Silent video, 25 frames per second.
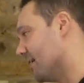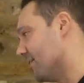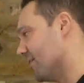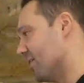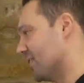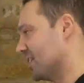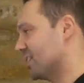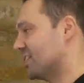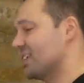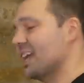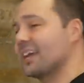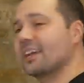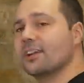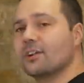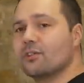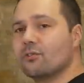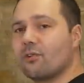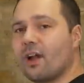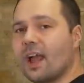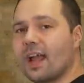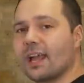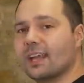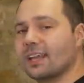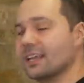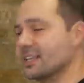The second
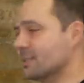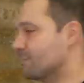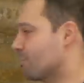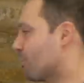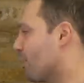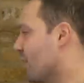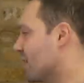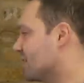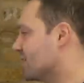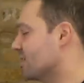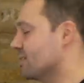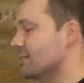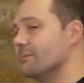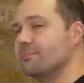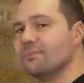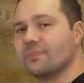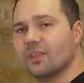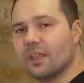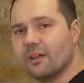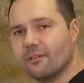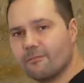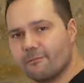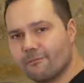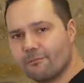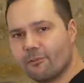rank is Britain,
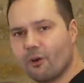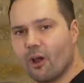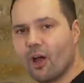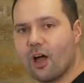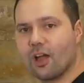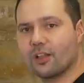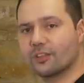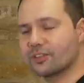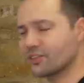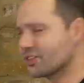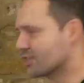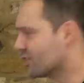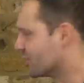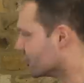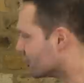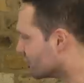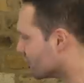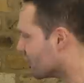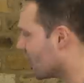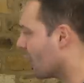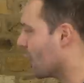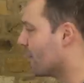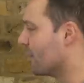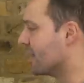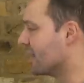France,
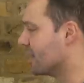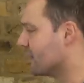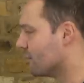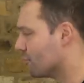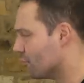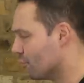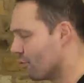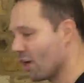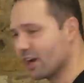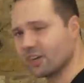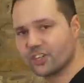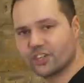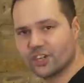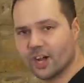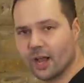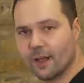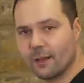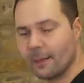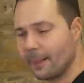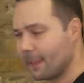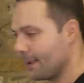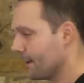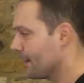Germany, Russia.